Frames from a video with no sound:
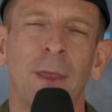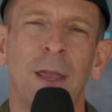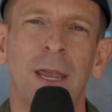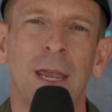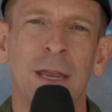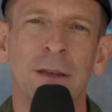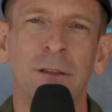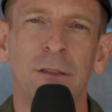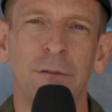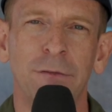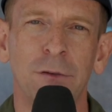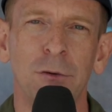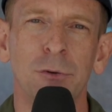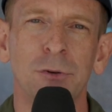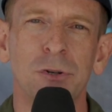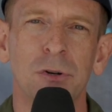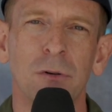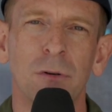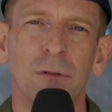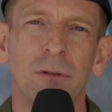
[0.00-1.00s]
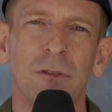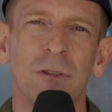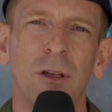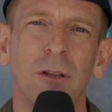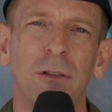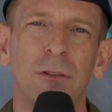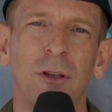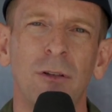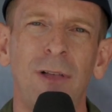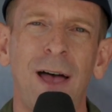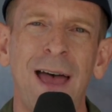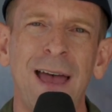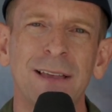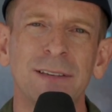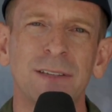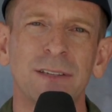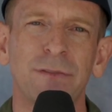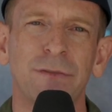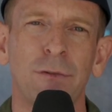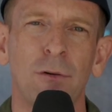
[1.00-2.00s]
into the future. The, the
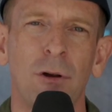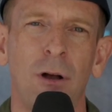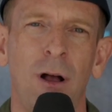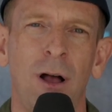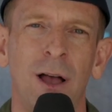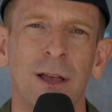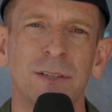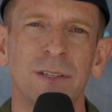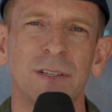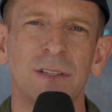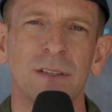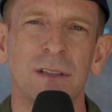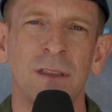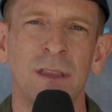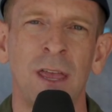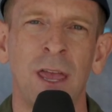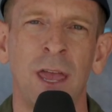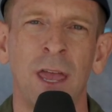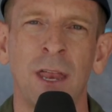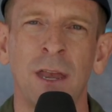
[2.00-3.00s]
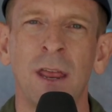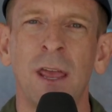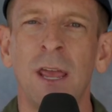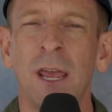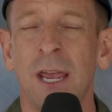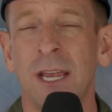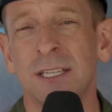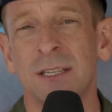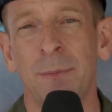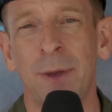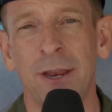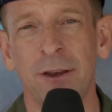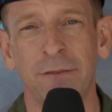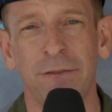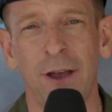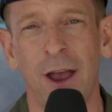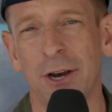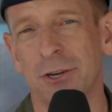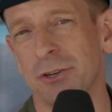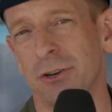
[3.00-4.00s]
last for us then is the
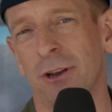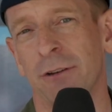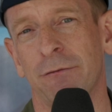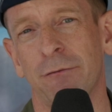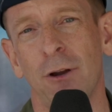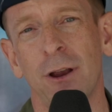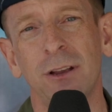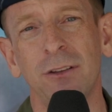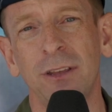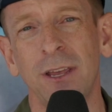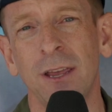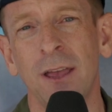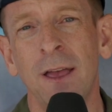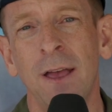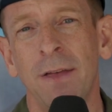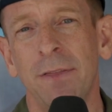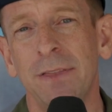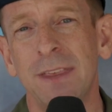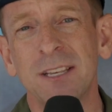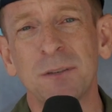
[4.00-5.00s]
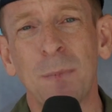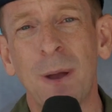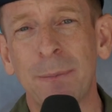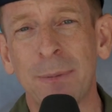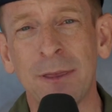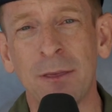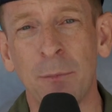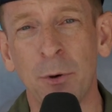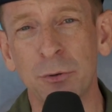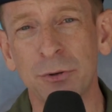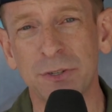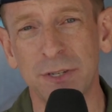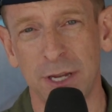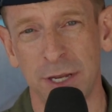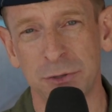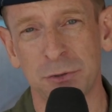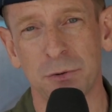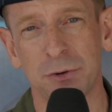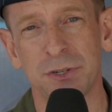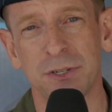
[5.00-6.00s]
manufacturing. And frankly, this might be the most
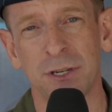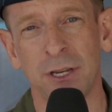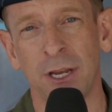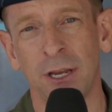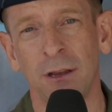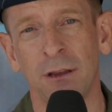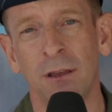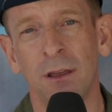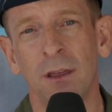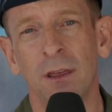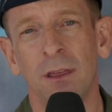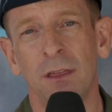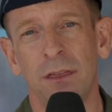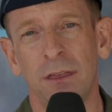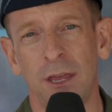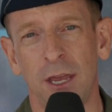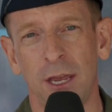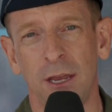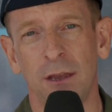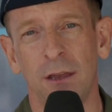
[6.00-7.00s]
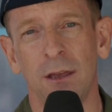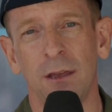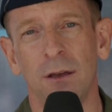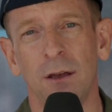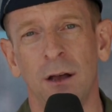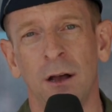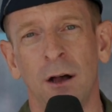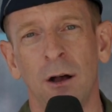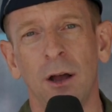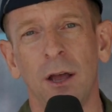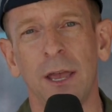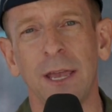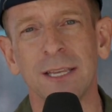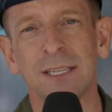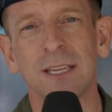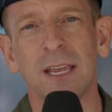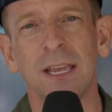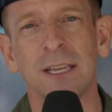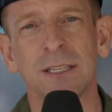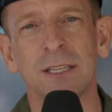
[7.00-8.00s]
interesting thing uh,
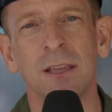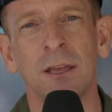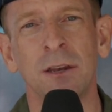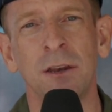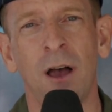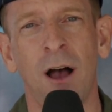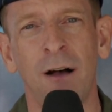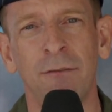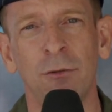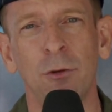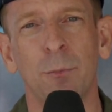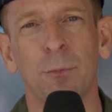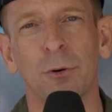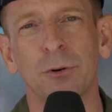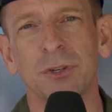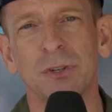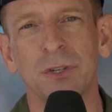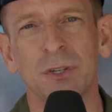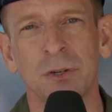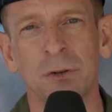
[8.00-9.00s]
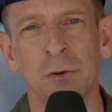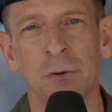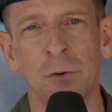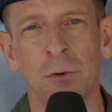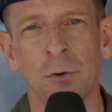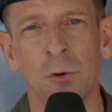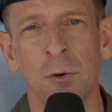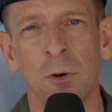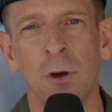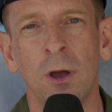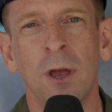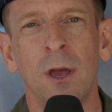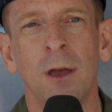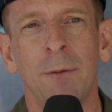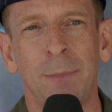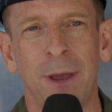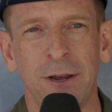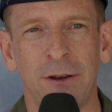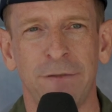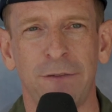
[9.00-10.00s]
is, is the novel approaches to
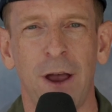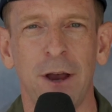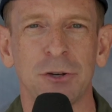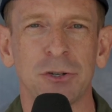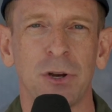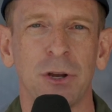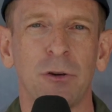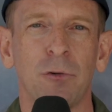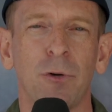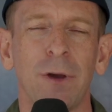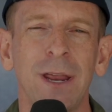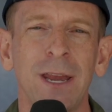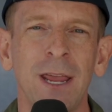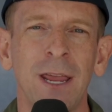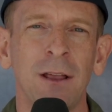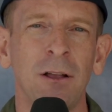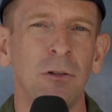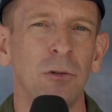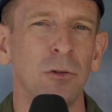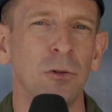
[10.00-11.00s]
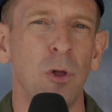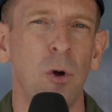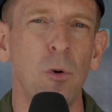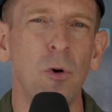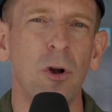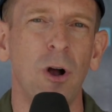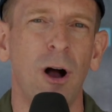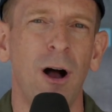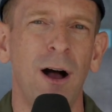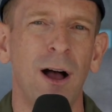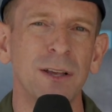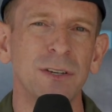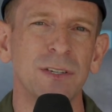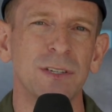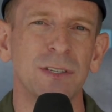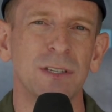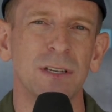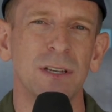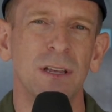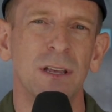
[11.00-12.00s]
manufacturing, creating low
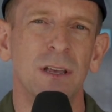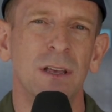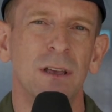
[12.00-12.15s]
cost